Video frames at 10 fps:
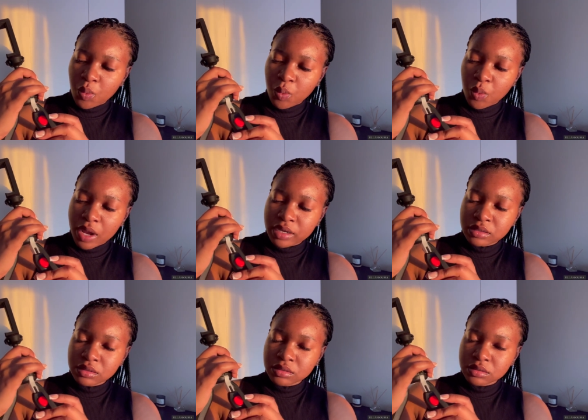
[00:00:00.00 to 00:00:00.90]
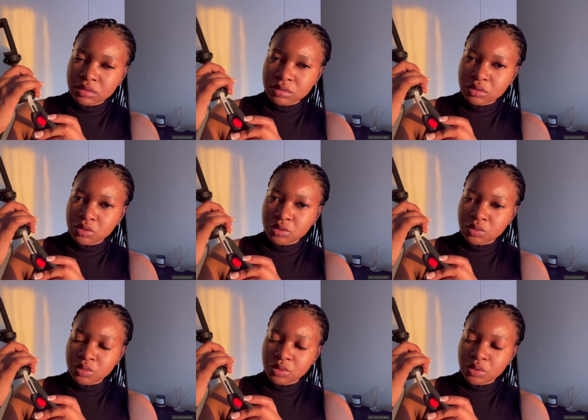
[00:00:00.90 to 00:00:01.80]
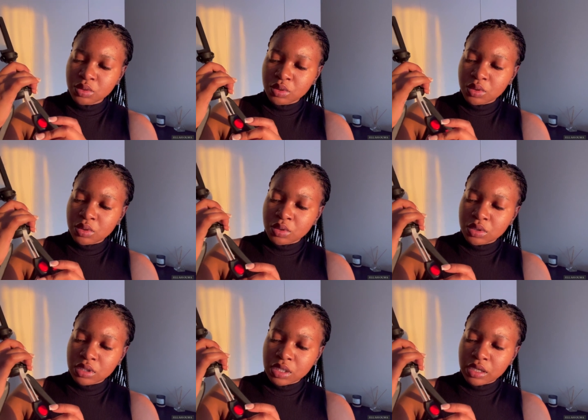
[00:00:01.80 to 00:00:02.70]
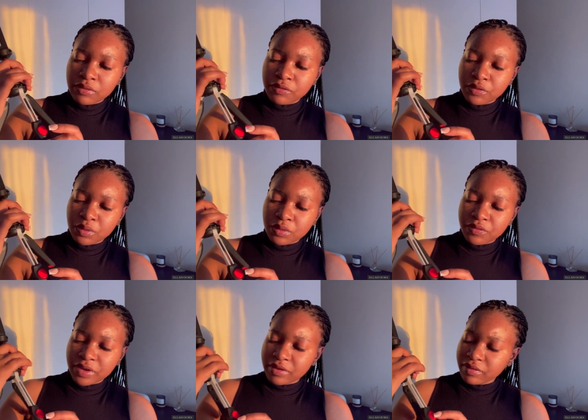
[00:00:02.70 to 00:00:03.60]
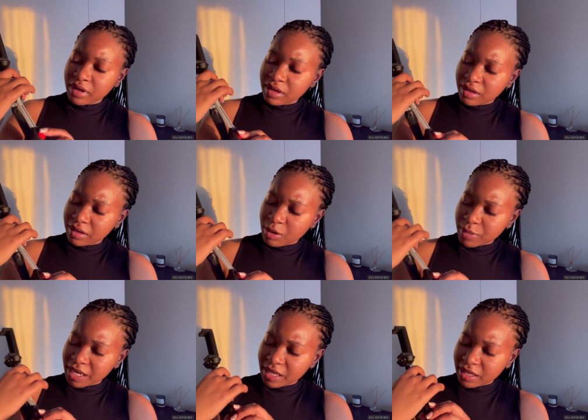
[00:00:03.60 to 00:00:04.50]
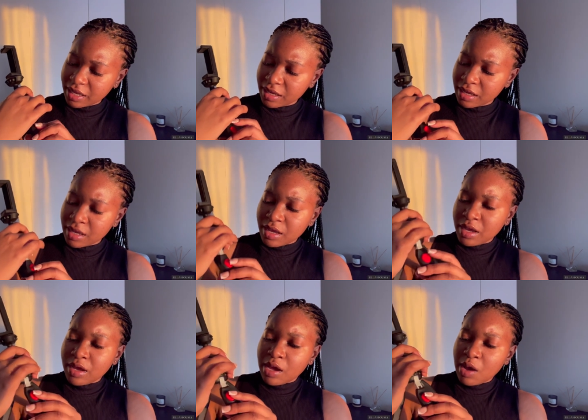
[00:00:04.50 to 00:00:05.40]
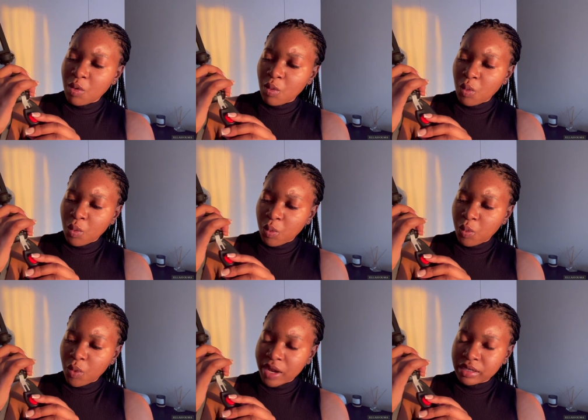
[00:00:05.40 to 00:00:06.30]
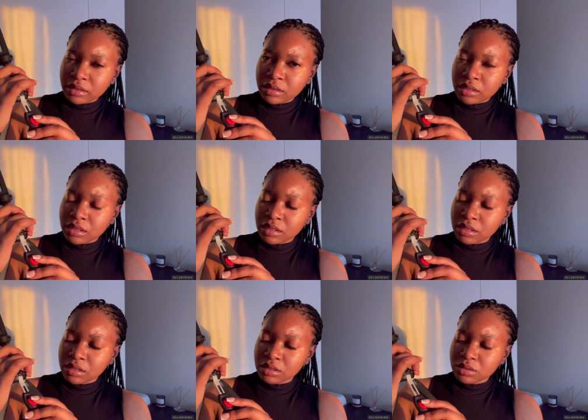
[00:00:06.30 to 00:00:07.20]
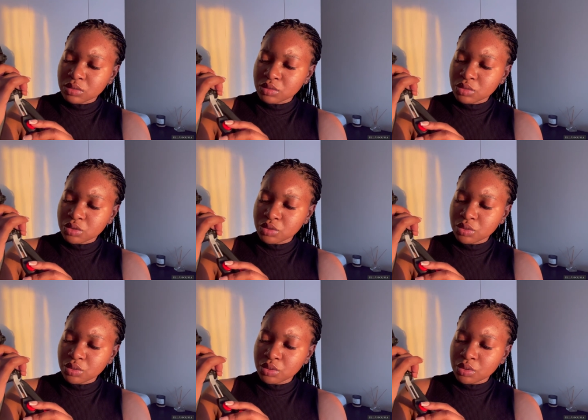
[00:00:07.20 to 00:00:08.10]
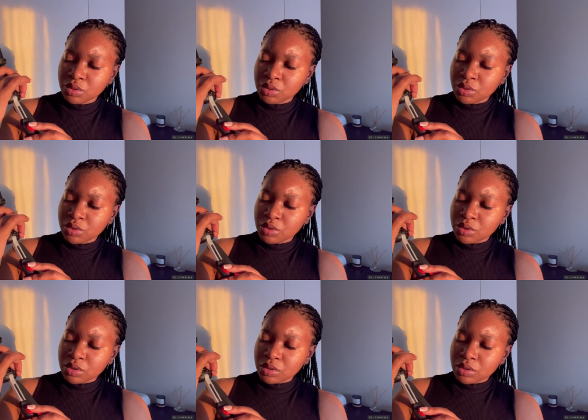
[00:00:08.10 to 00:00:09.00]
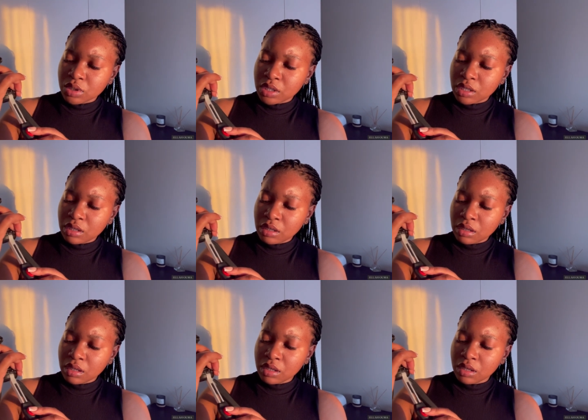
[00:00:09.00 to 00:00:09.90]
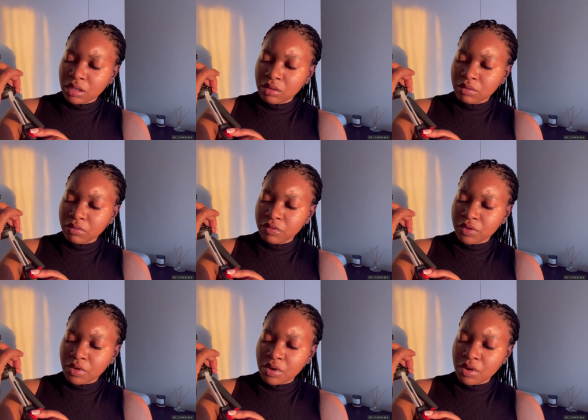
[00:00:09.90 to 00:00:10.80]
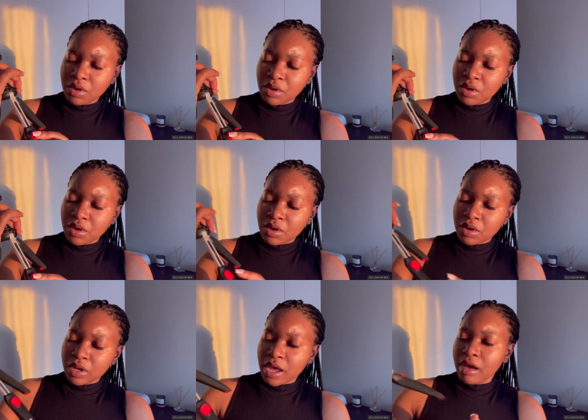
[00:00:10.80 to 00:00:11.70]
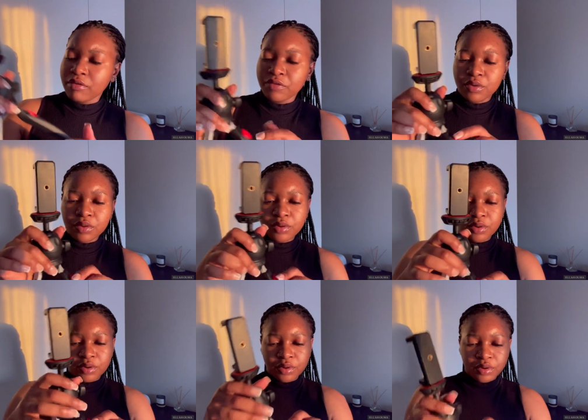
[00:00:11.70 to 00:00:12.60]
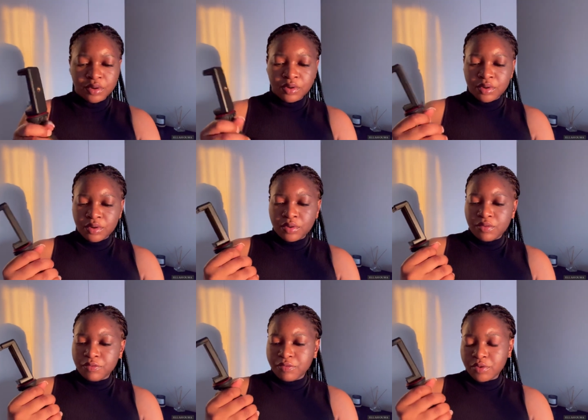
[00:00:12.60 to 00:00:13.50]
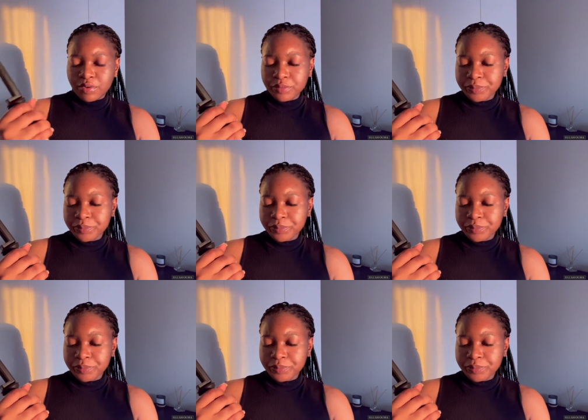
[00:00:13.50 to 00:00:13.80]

one two three four five ah how many are they? one two three four yeah four four